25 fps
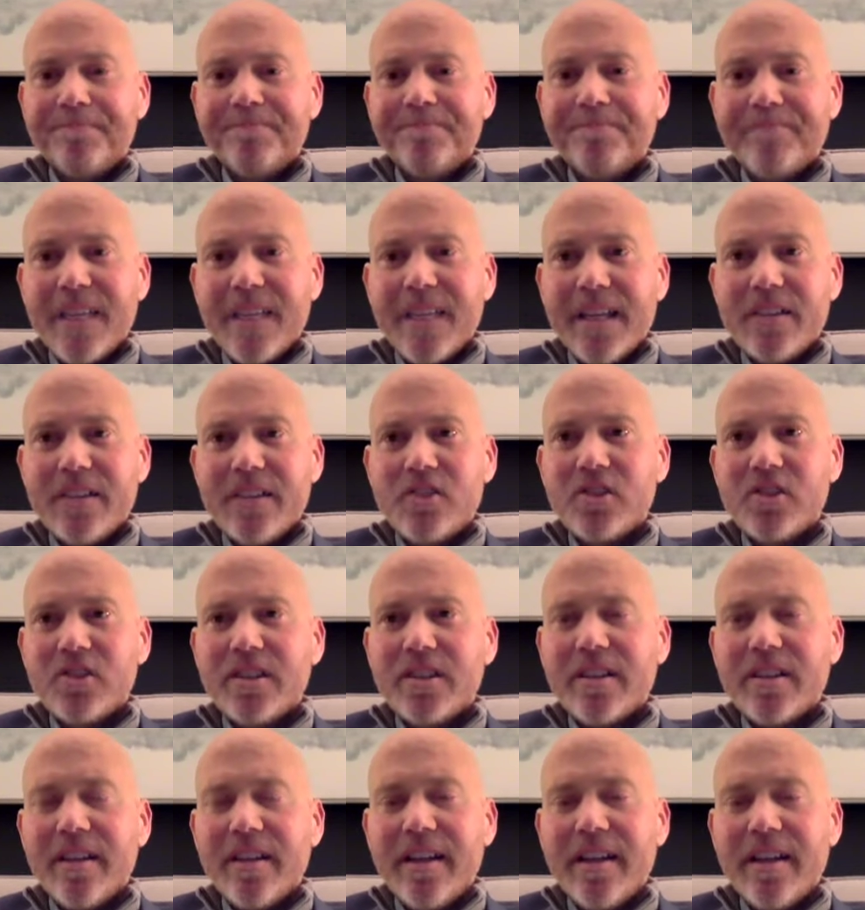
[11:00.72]
it's
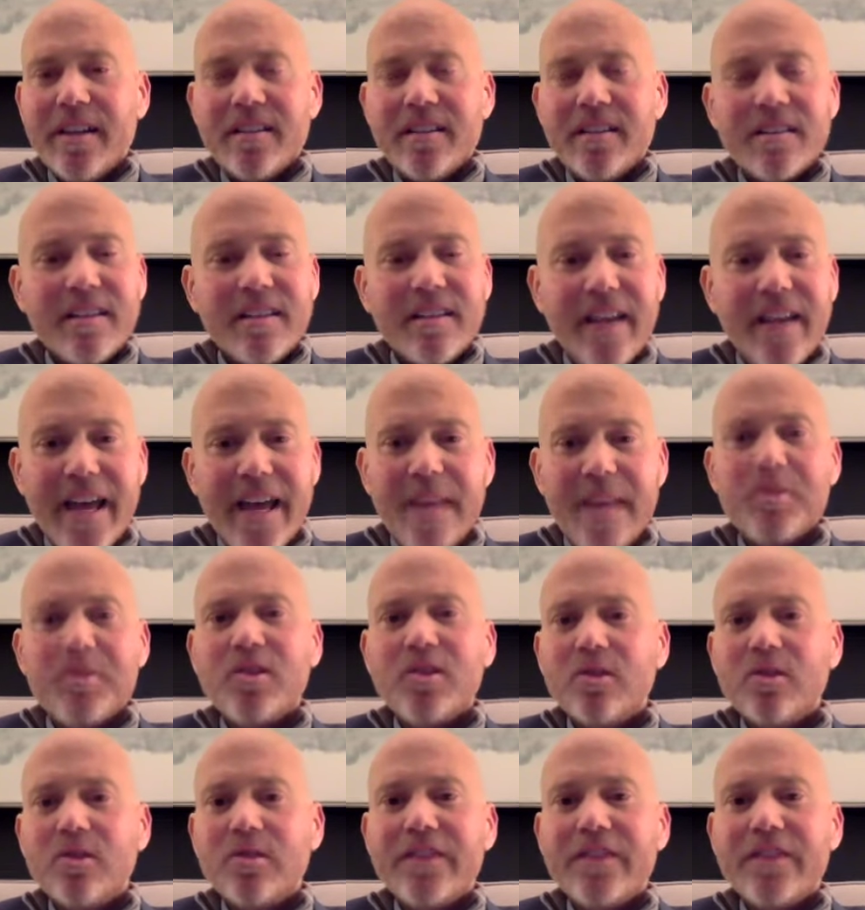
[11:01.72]

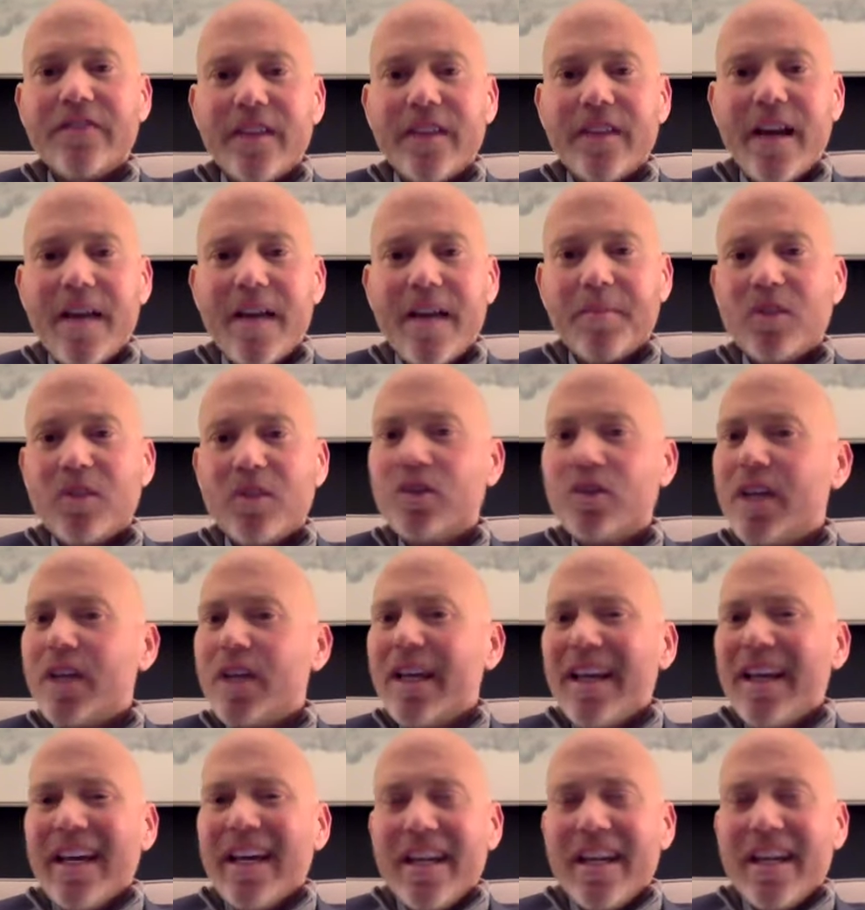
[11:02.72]
absolutely phenomenal.
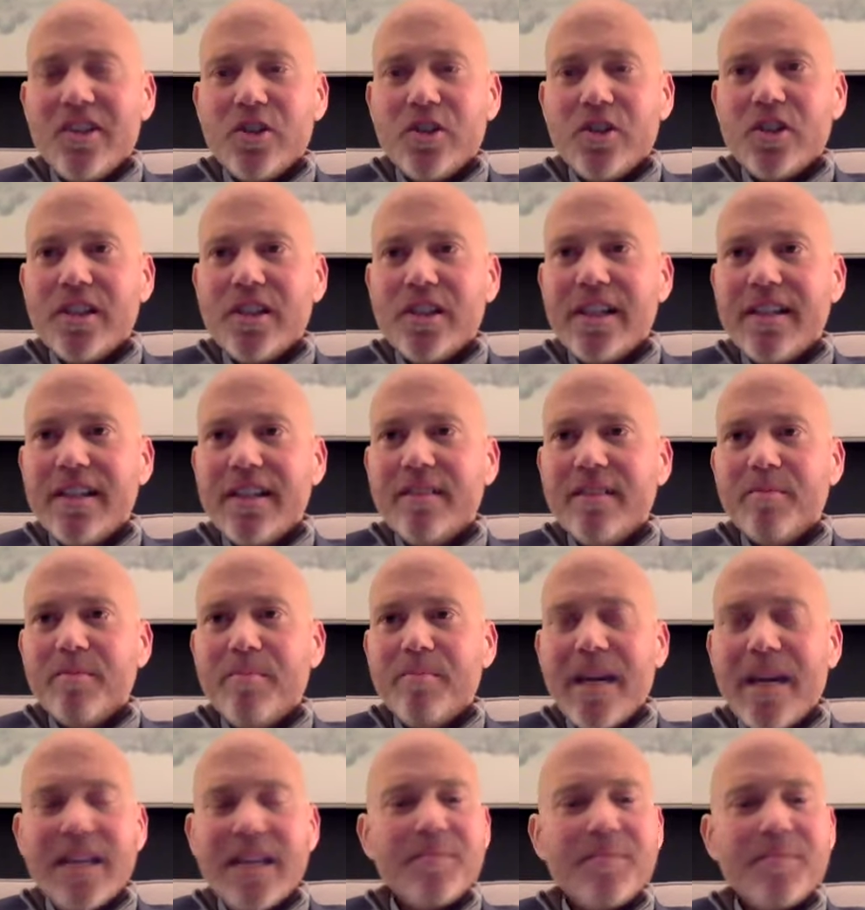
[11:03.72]
It just
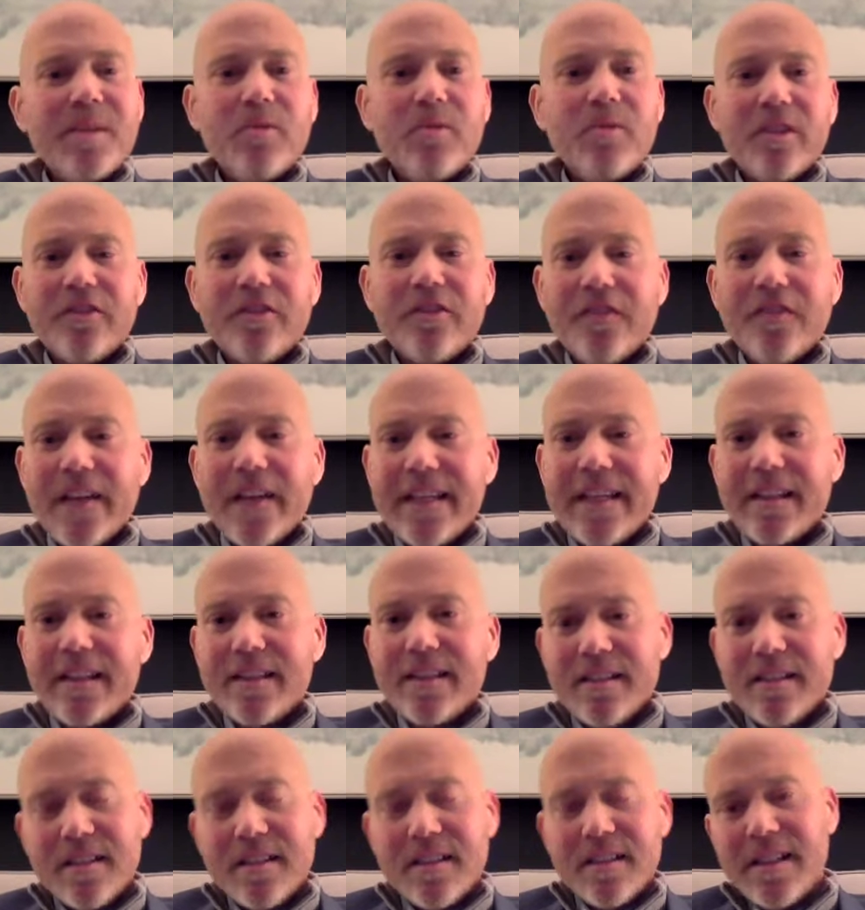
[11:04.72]
makes me want to fight
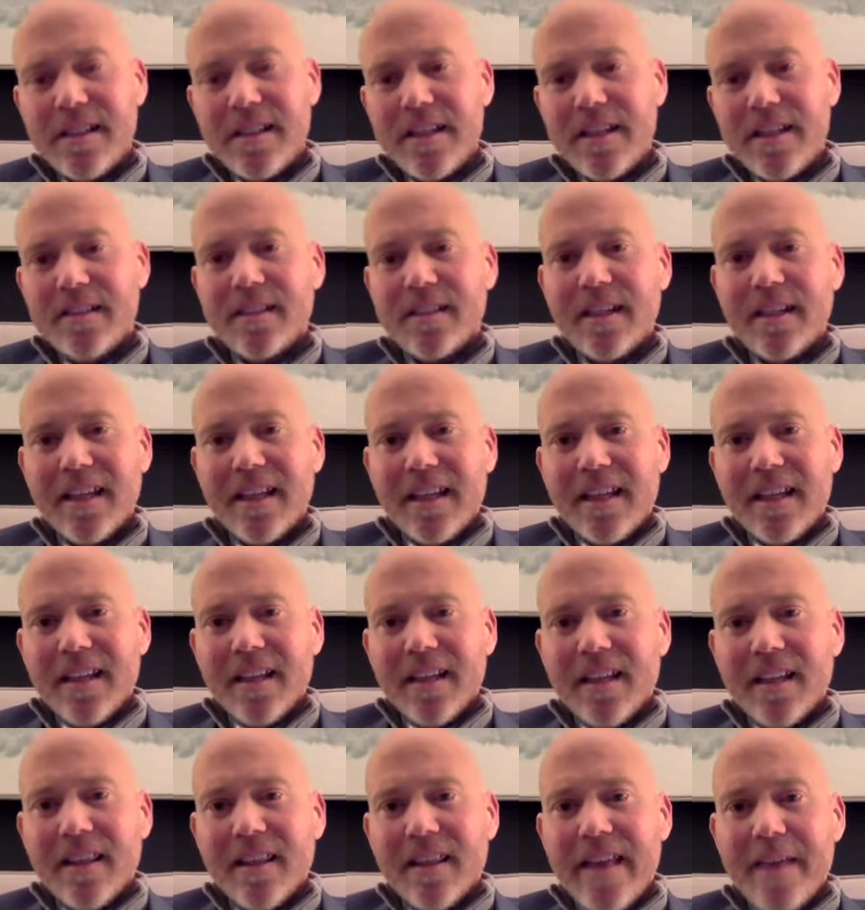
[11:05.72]
this disease
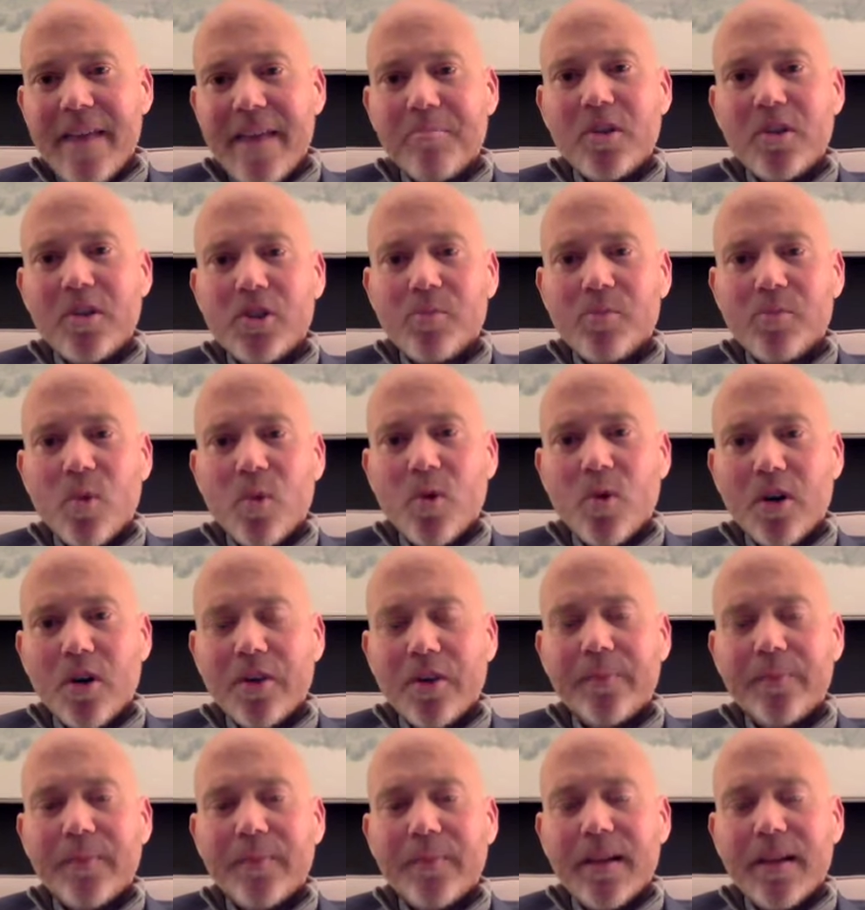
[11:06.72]
that much more.